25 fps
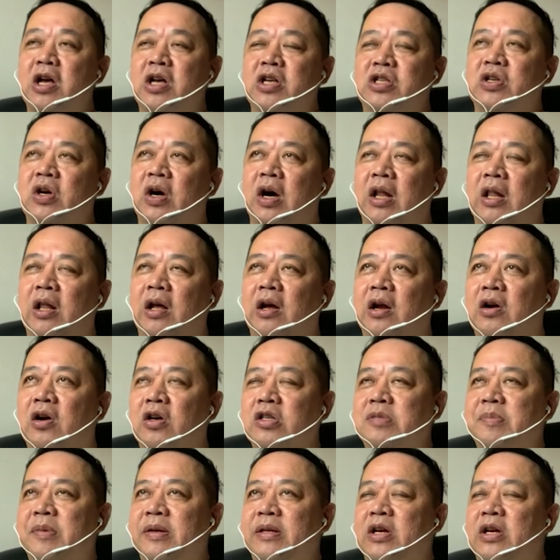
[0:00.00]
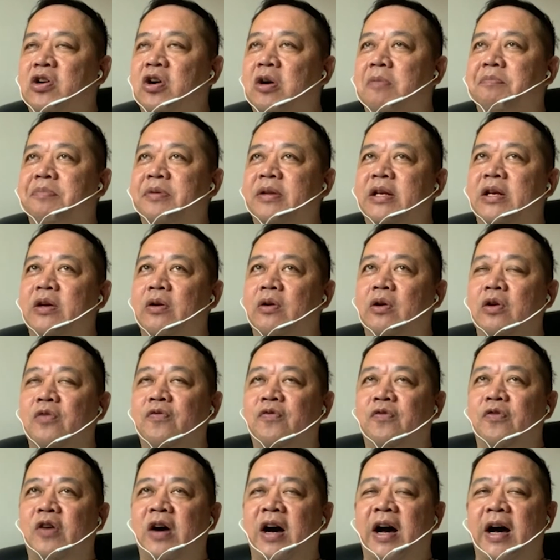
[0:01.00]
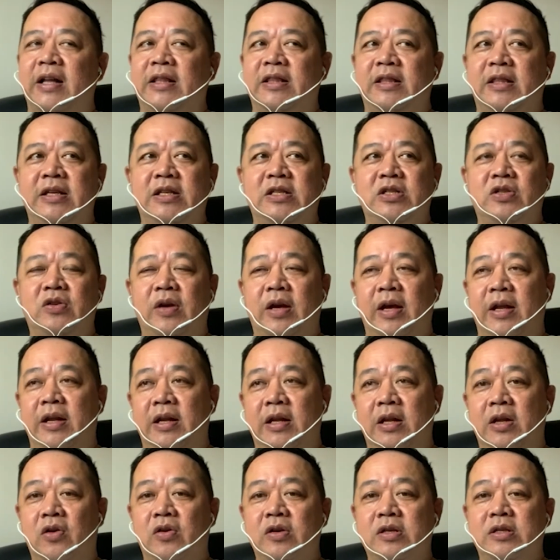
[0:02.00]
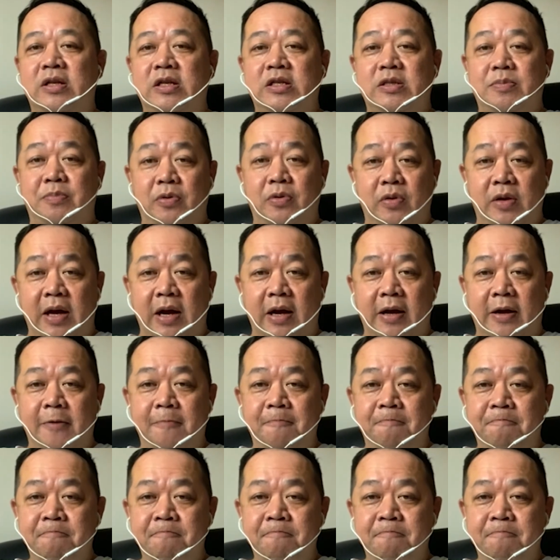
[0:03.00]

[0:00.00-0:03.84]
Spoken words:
So a lot of cosmetic companies look for artists to endorse this product.